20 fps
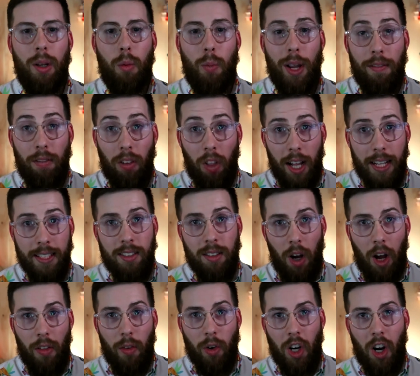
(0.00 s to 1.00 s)
We have lots of
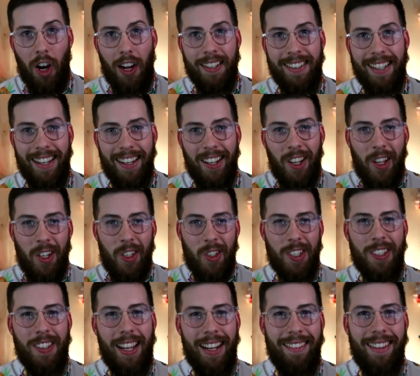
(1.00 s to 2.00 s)
other content
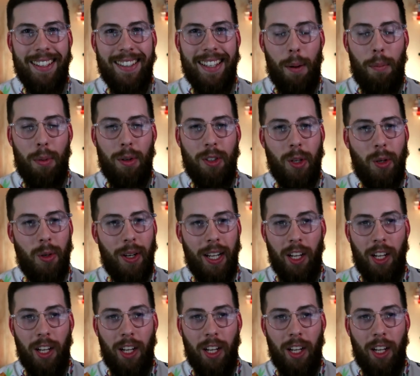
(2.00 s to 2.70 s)
just like this episode,